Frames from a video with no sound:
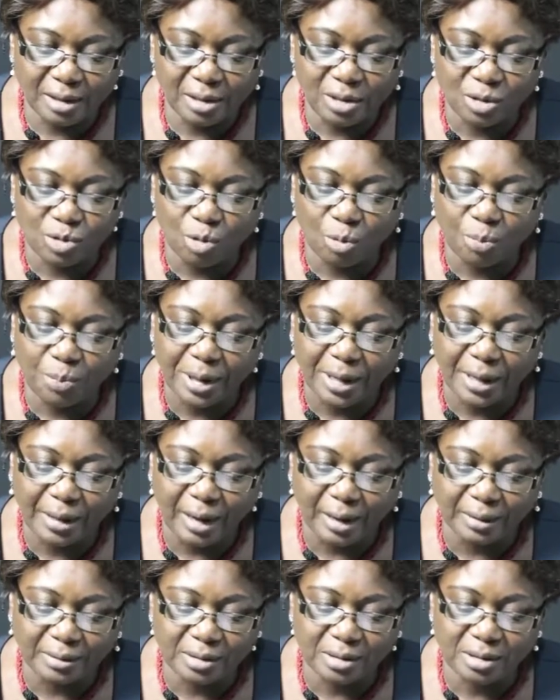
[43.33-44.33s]
is
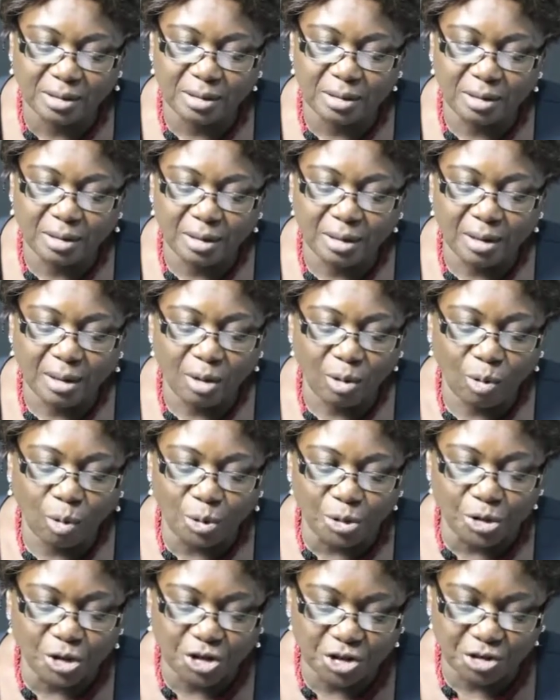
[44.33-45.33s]
operant
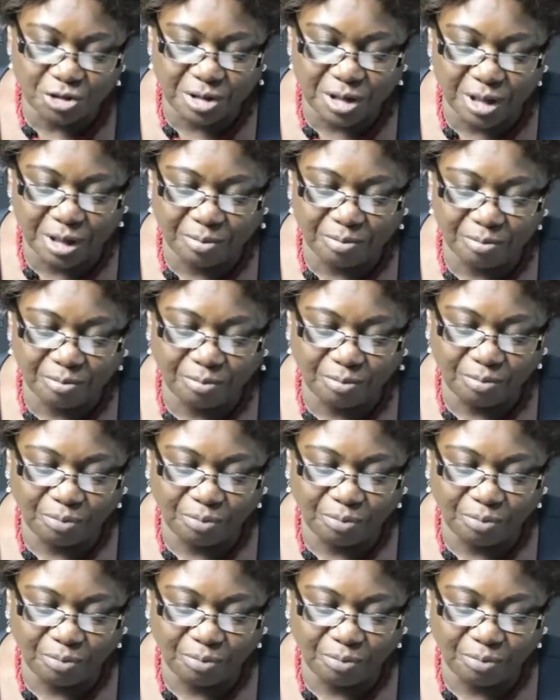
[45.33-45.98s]
conditioning,